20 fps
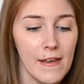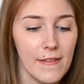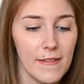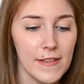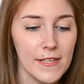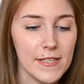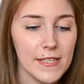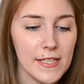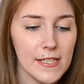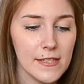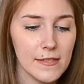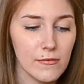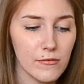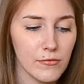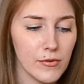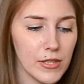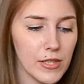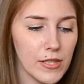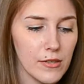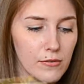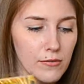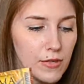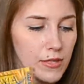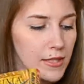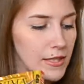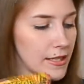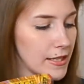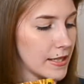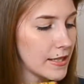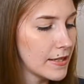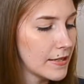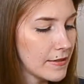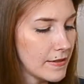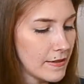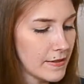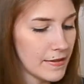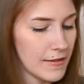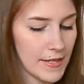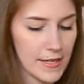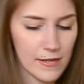This is really, really,
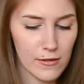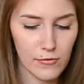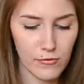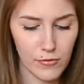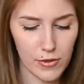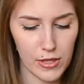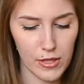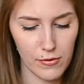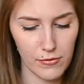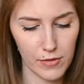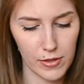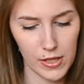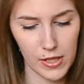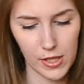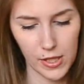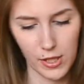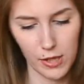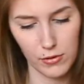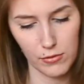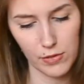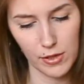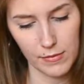they are really, really cute.